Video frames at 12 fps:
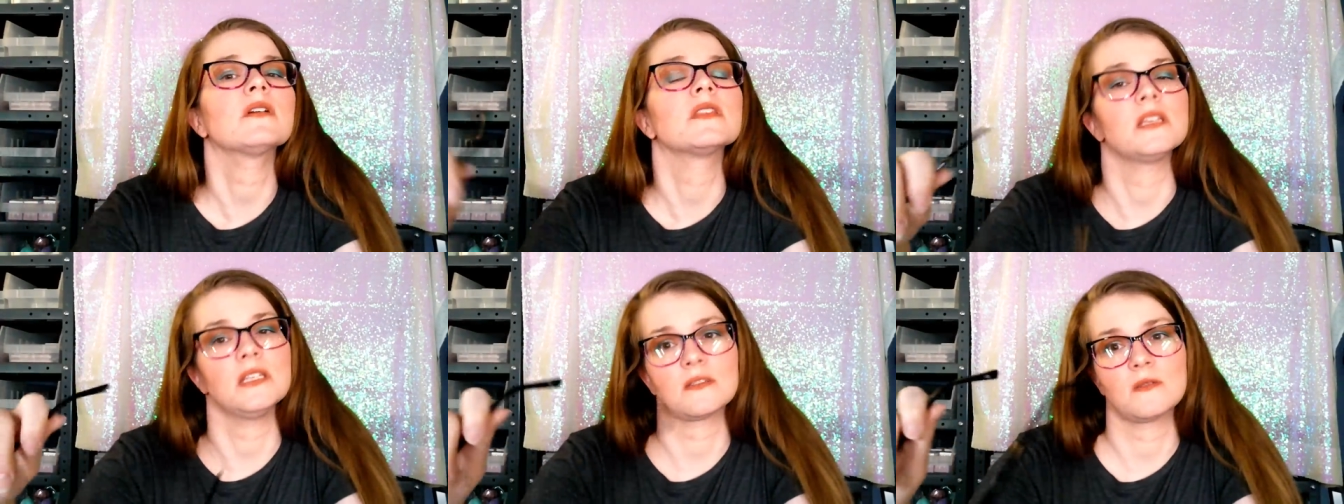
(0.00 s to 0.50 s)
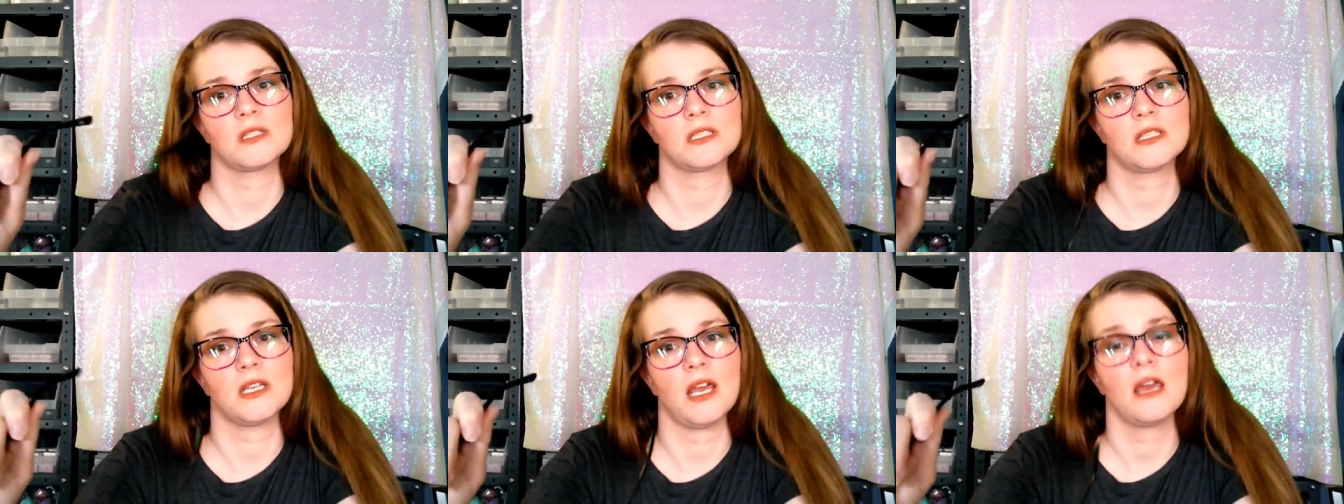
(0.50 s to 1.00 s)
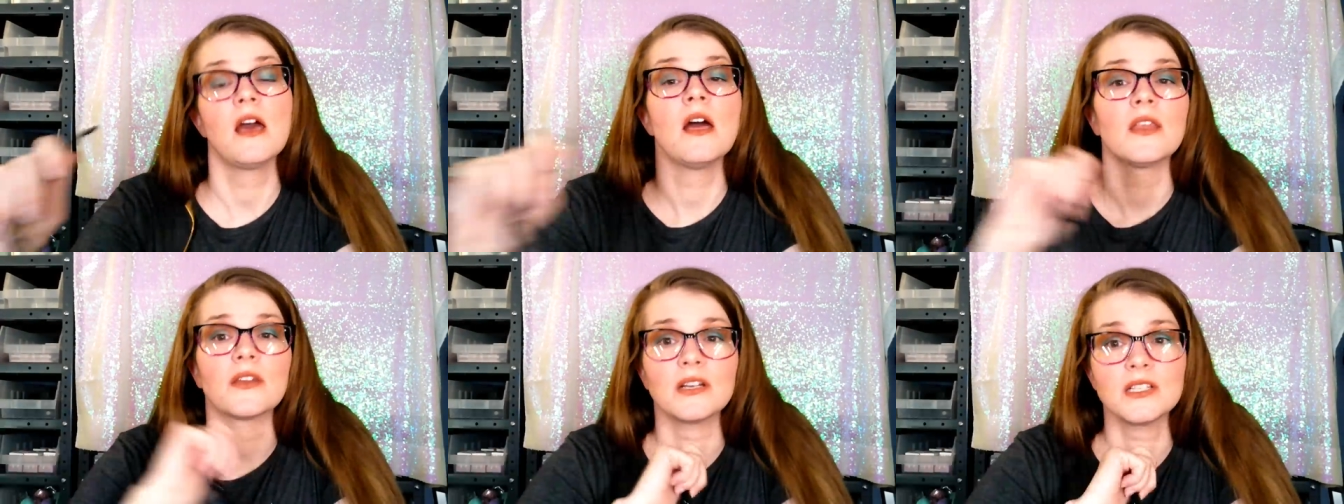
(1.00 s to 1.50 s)
these ones today,
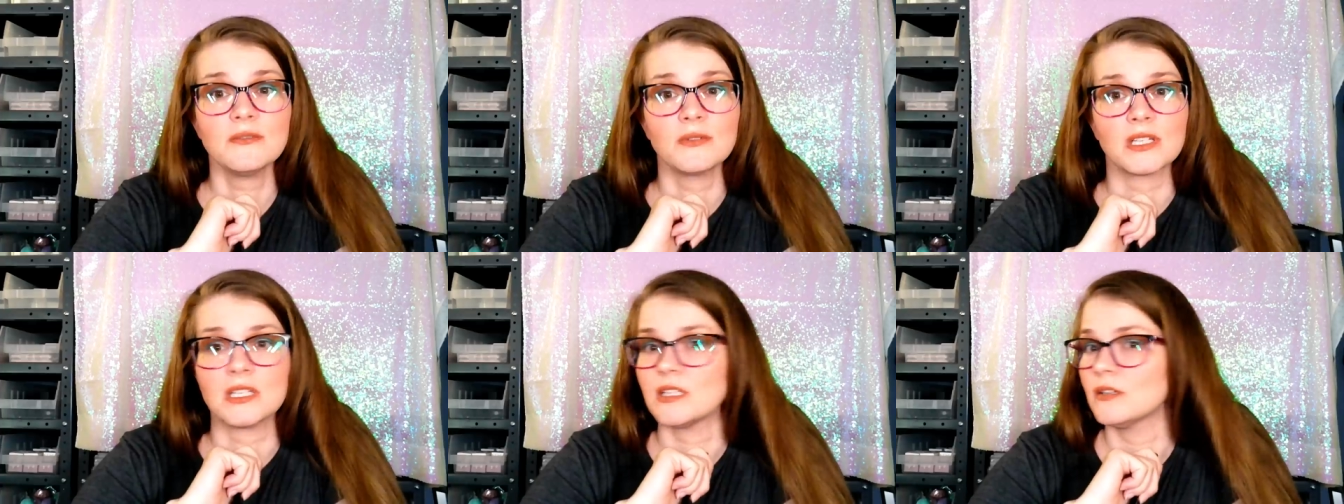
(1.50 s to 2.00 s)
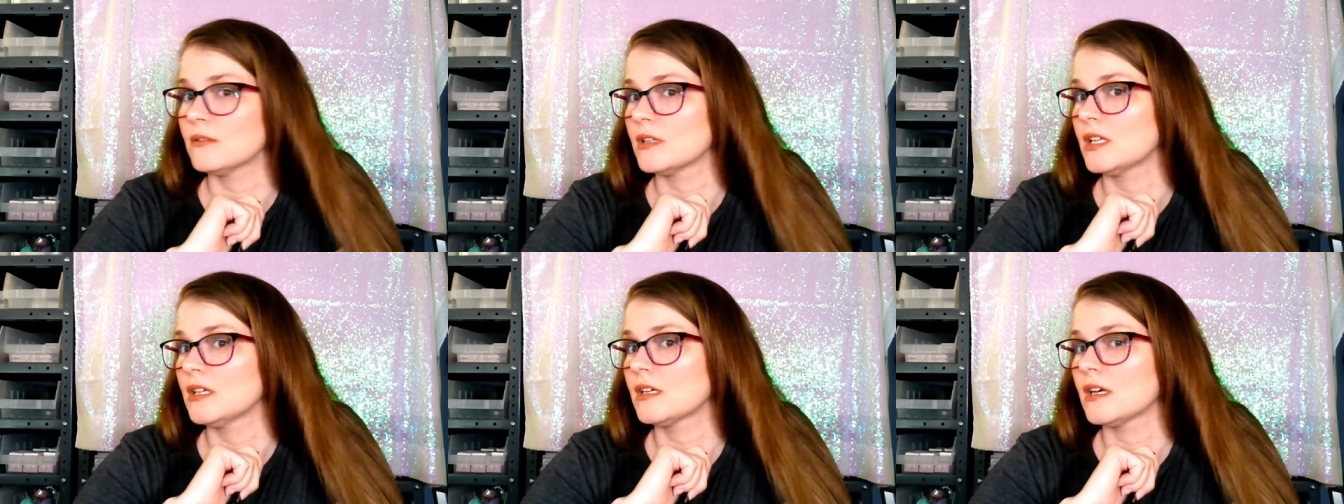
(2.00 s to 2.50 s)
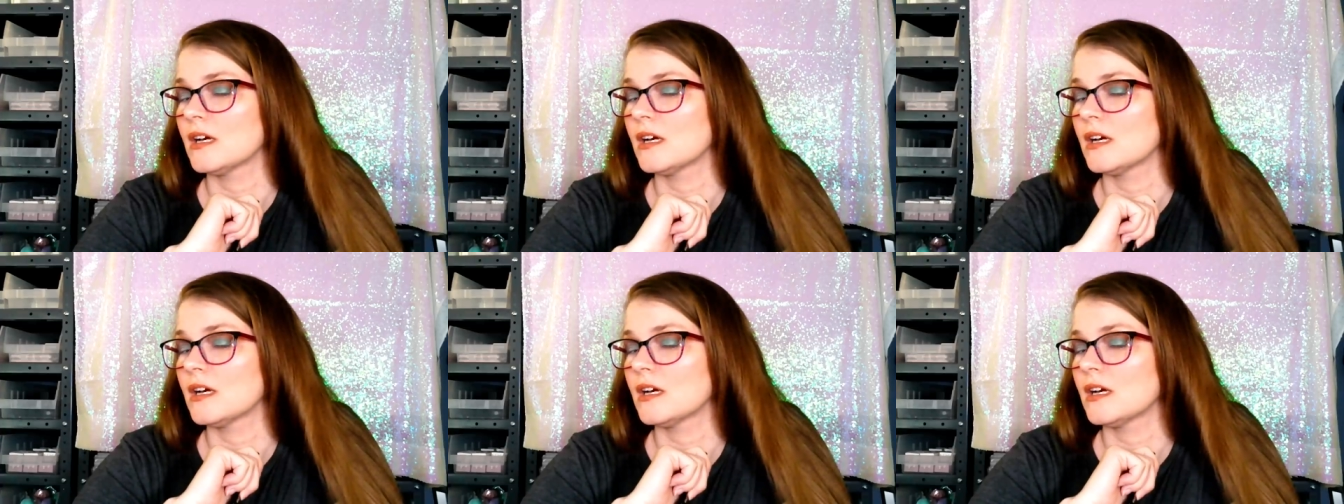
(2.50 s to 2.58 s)
they're actually really cute, like,